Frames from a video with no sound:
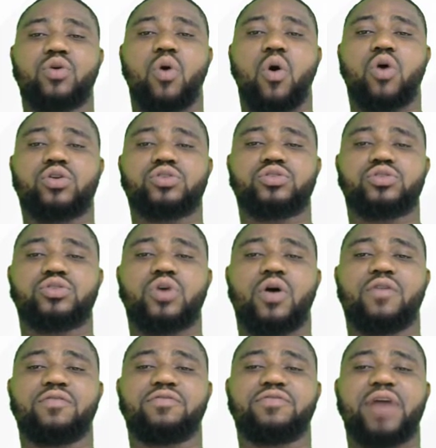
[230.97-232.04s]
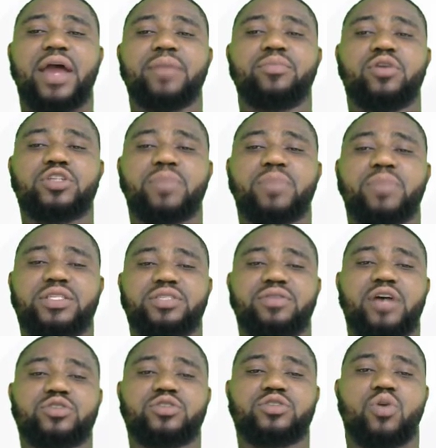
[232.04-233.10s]
cords of fibrous
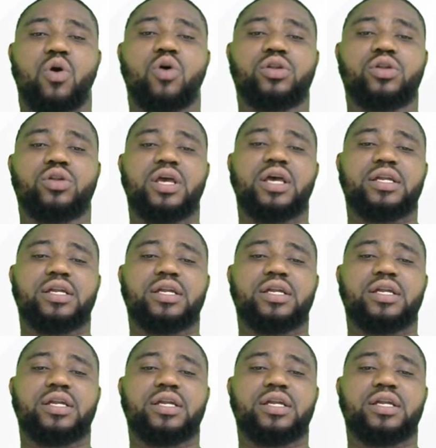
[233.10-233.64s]
materials called,